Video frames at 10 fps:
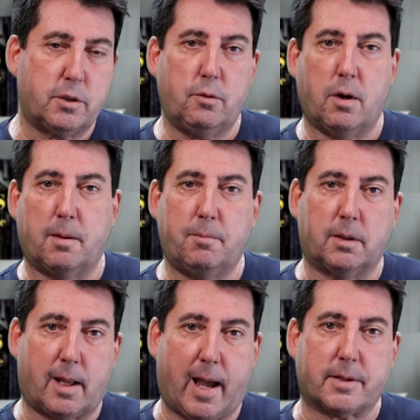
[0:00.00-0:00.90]
2 hub
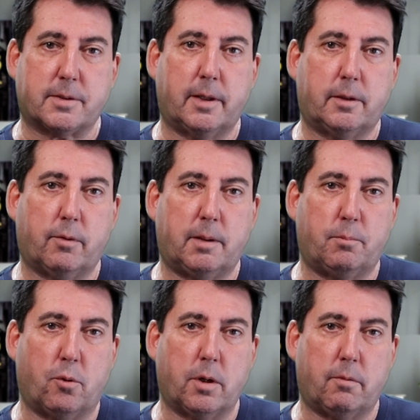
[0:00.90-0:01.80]
lacks a
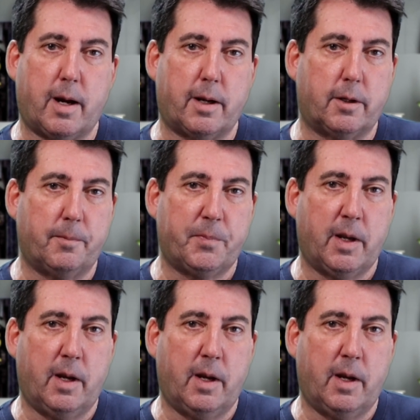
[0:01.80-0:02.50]
thread border router,